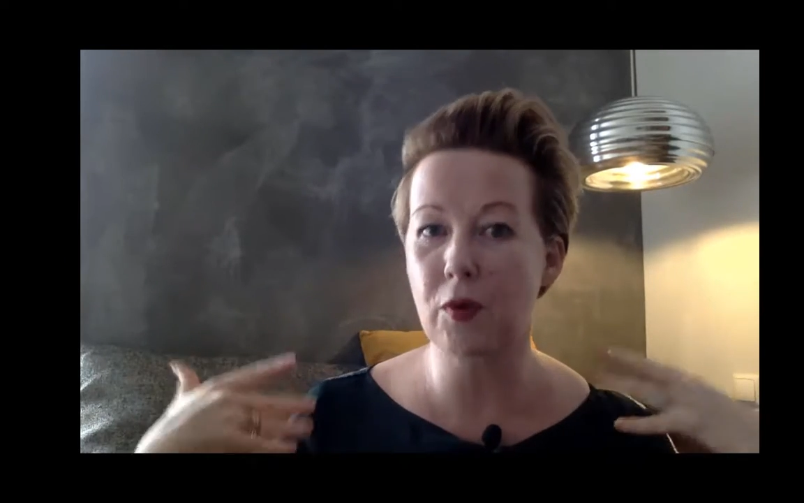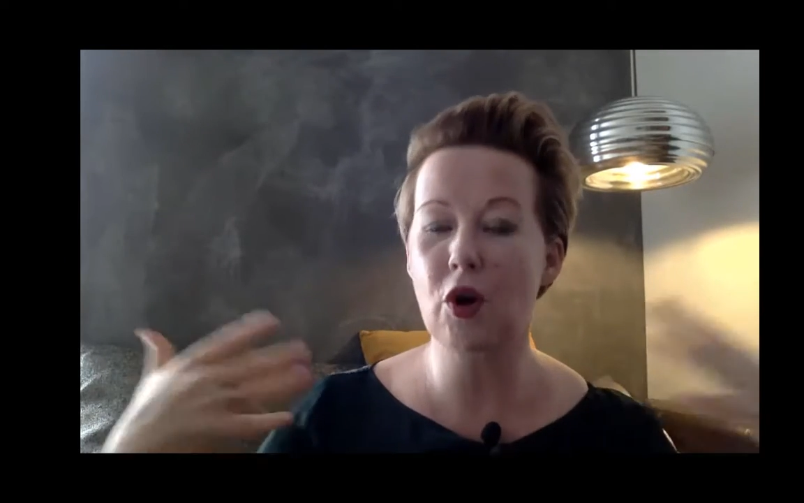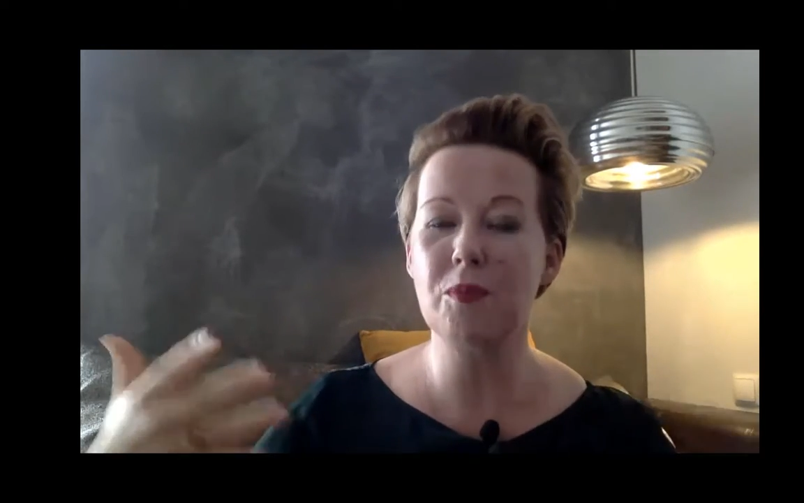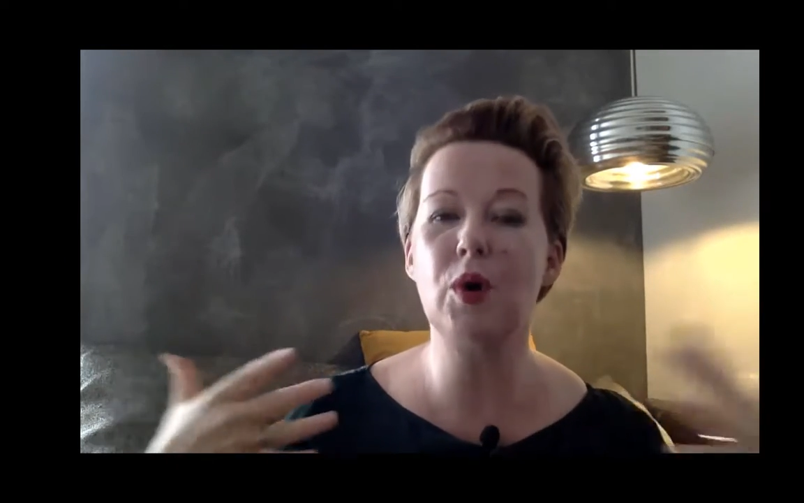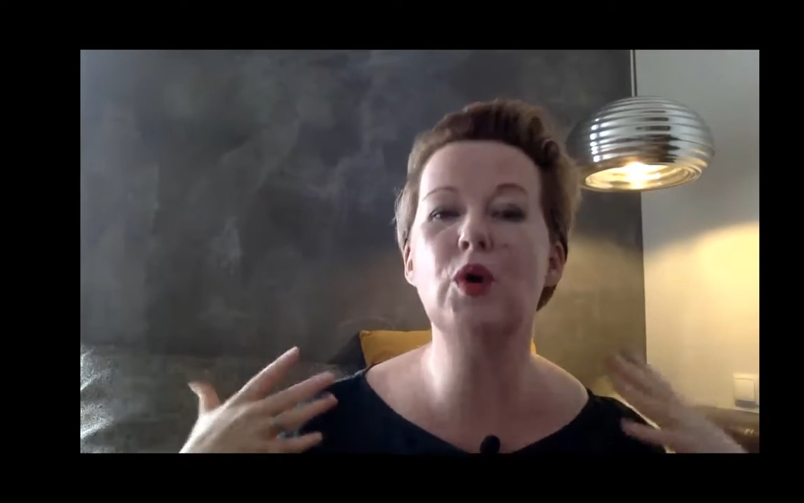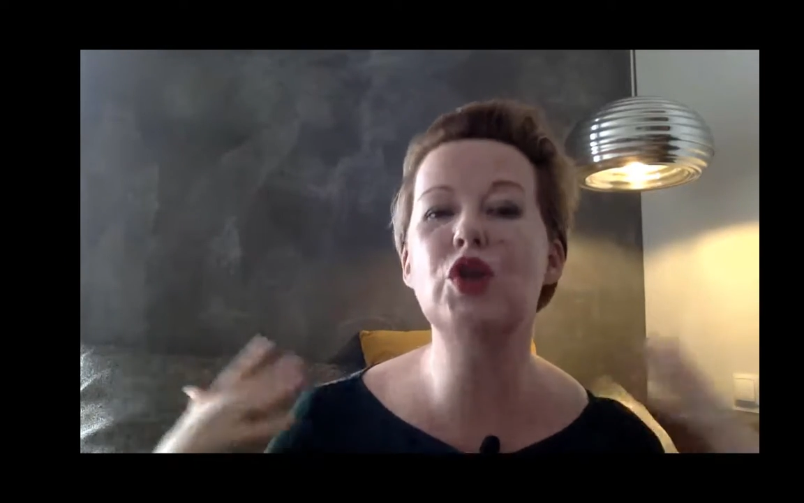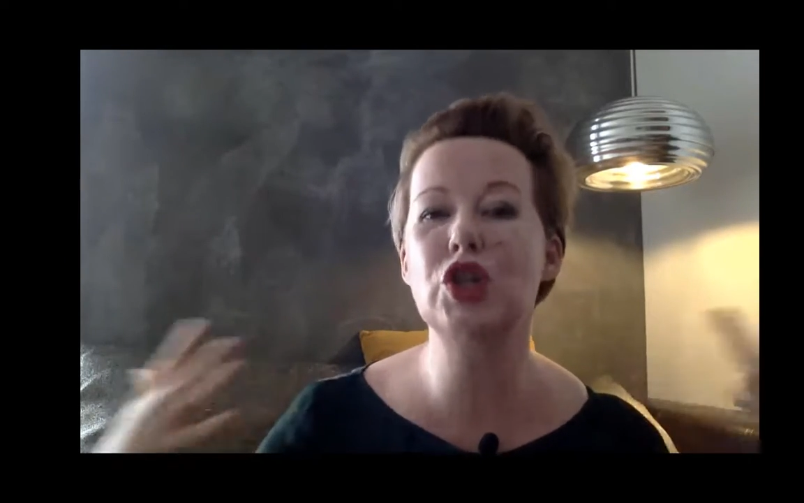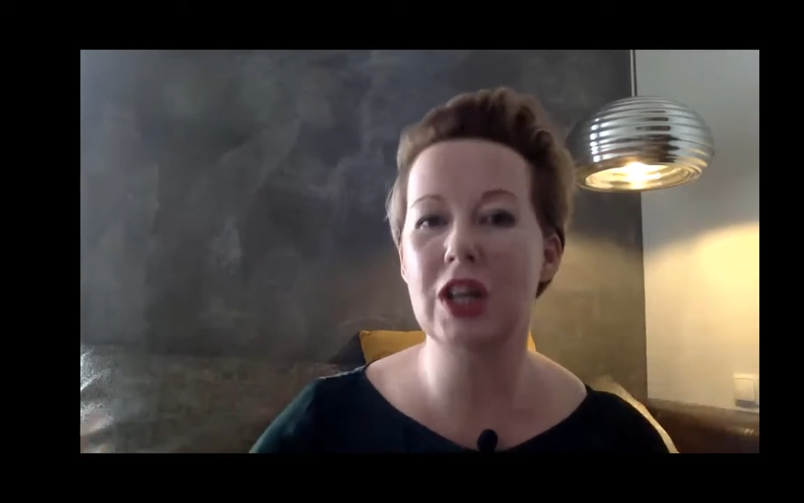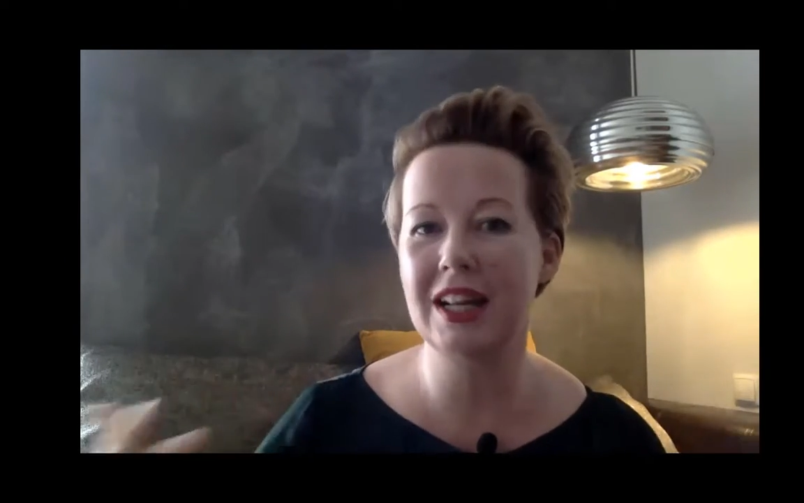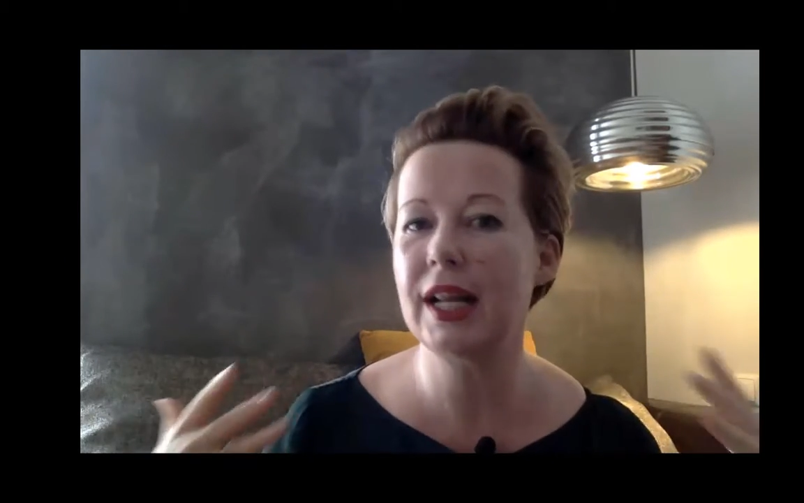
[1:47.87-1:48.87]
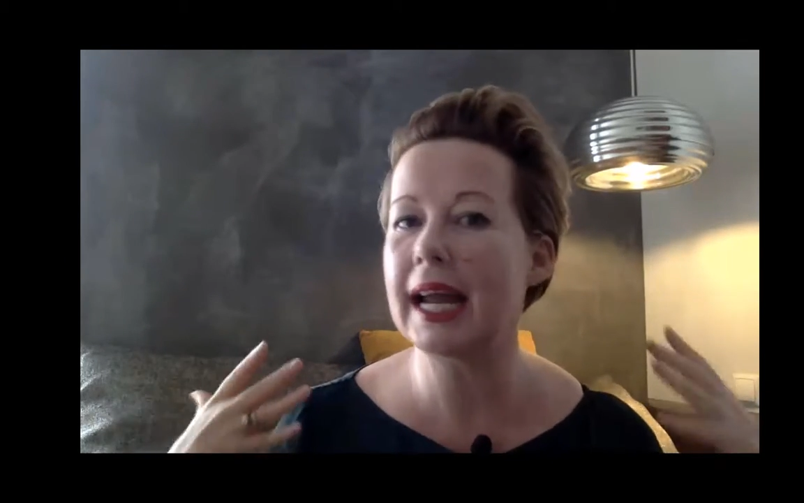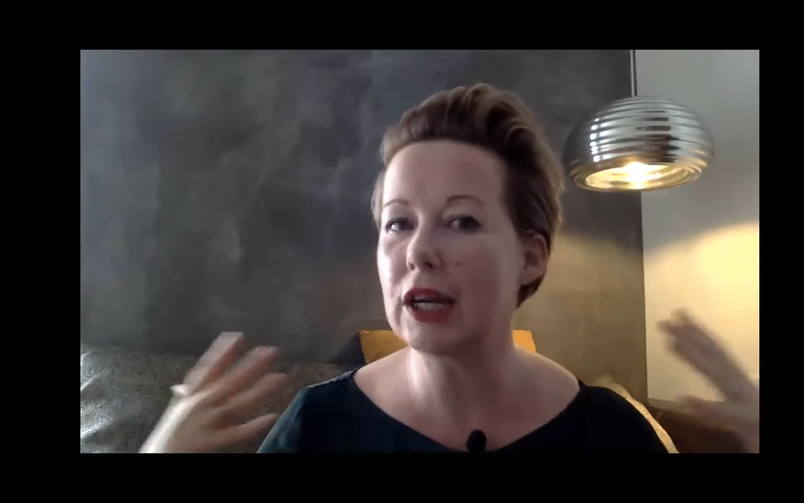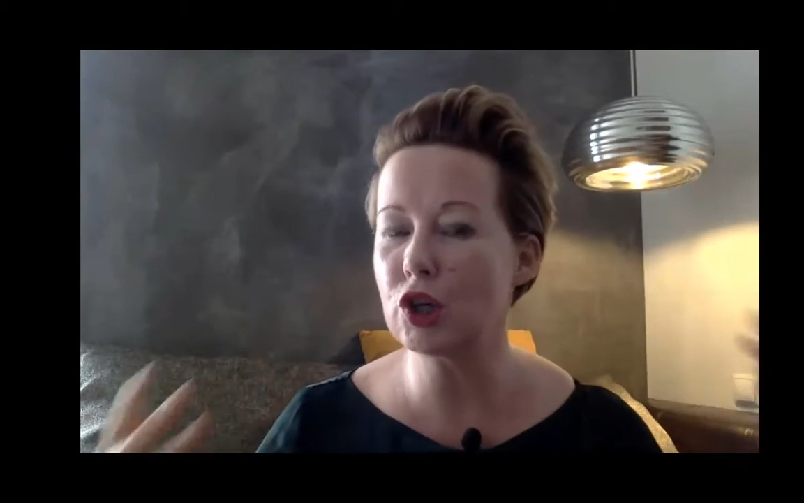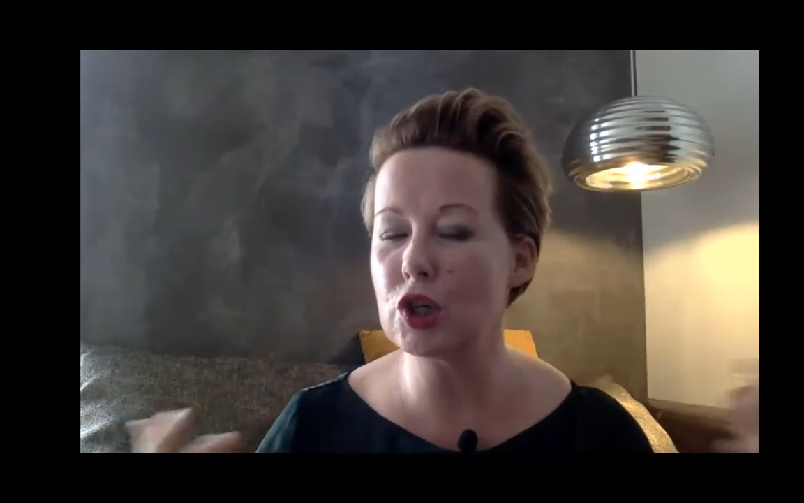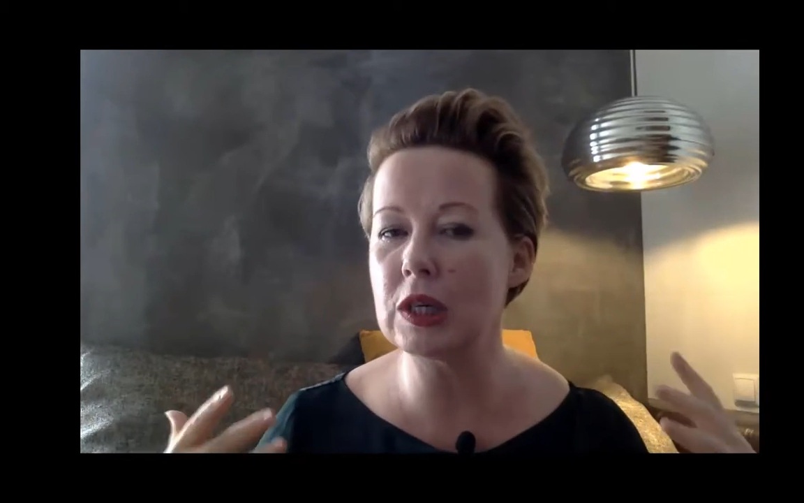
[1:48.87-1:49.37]
promotion that
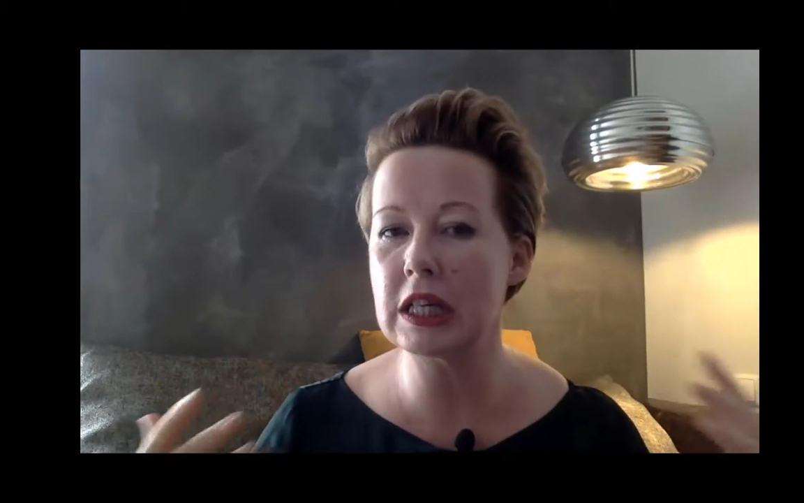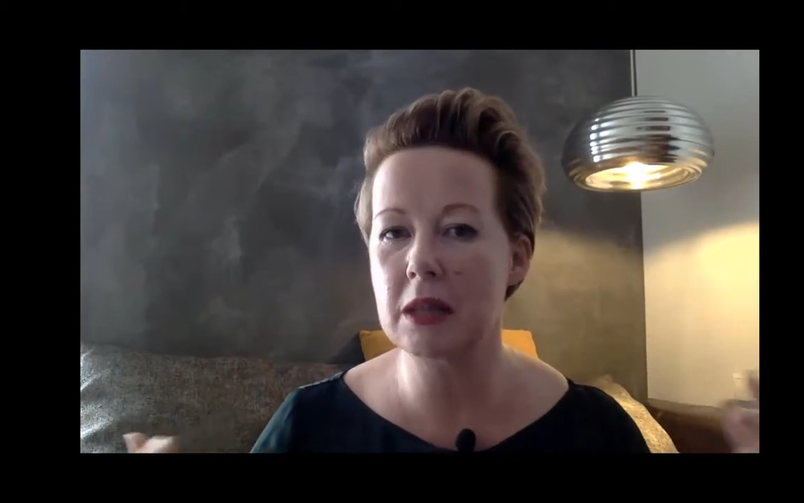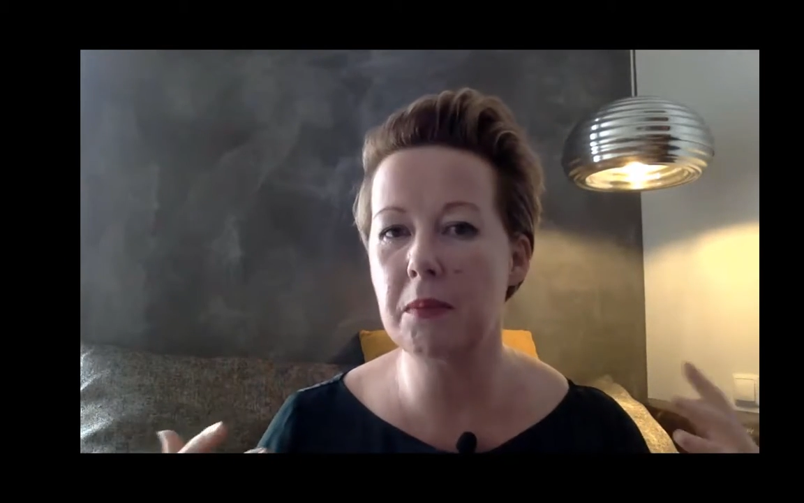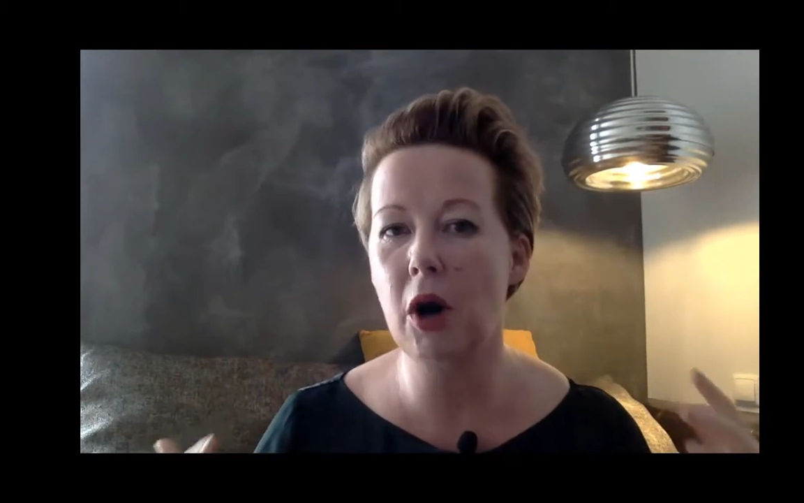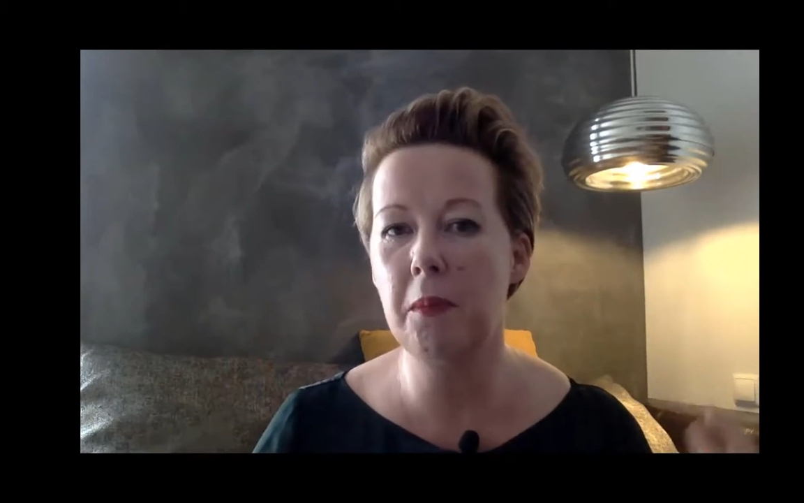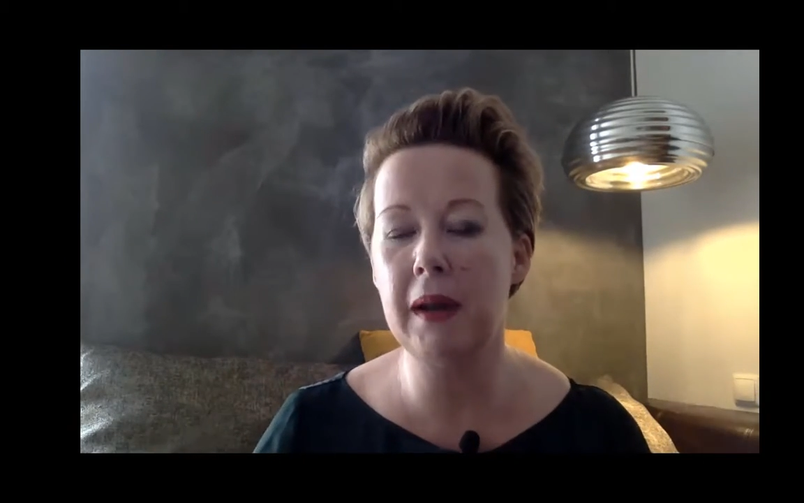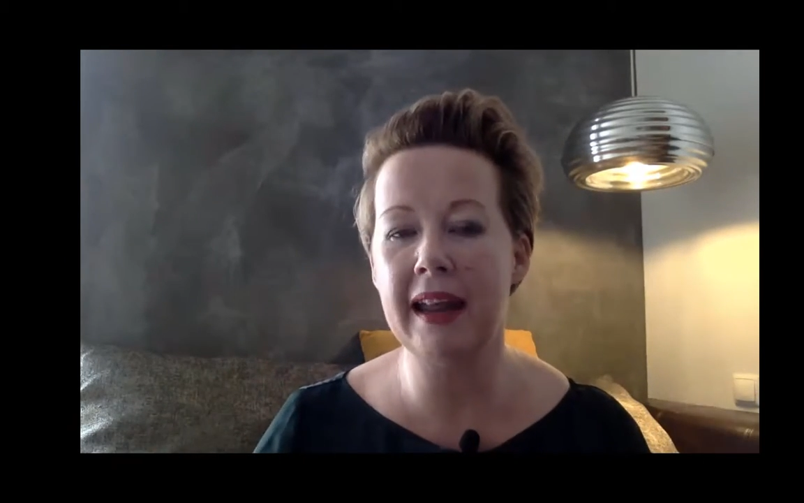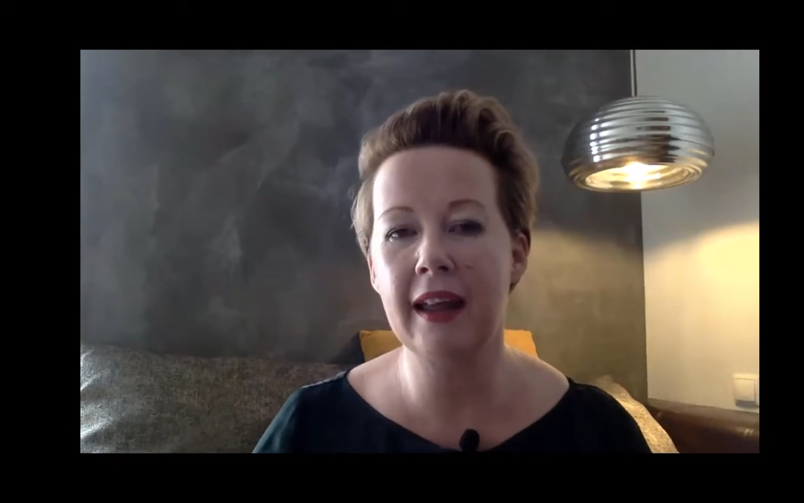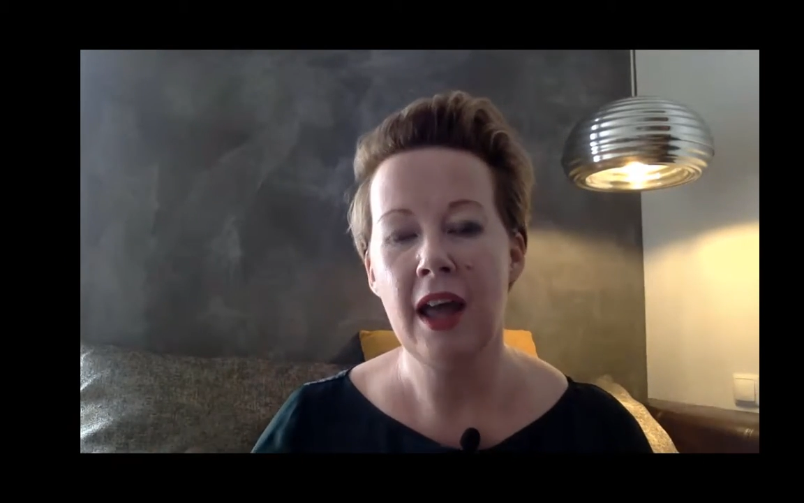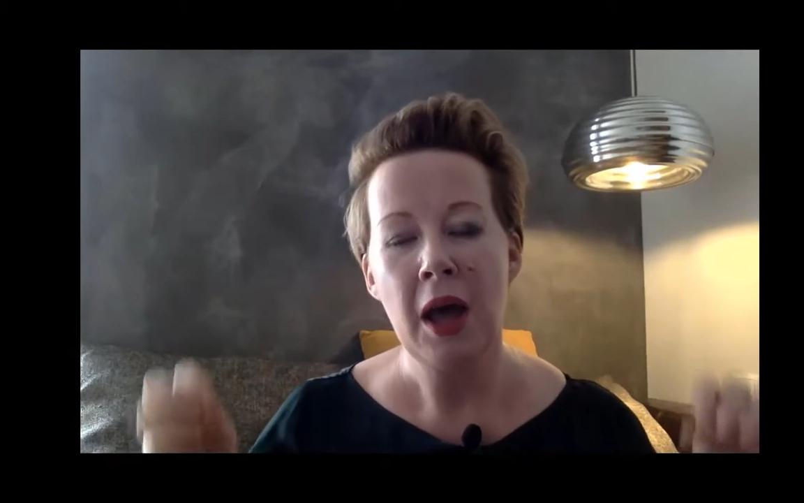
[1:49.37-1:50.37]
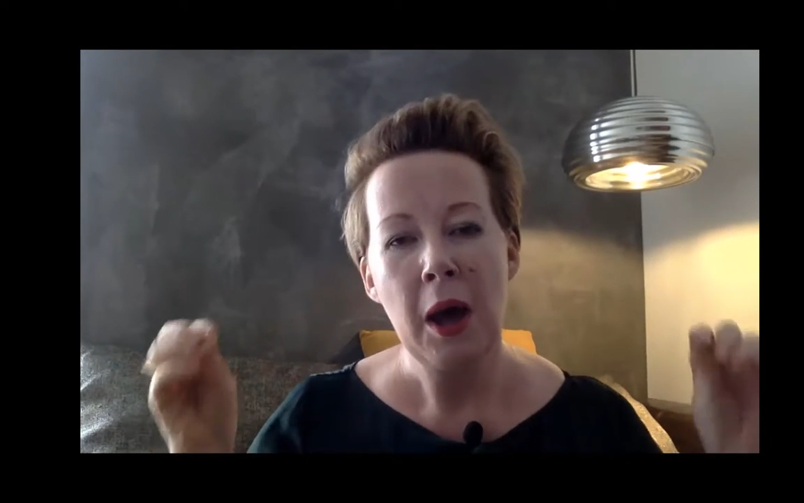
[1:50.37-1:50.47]
you're doing to the public,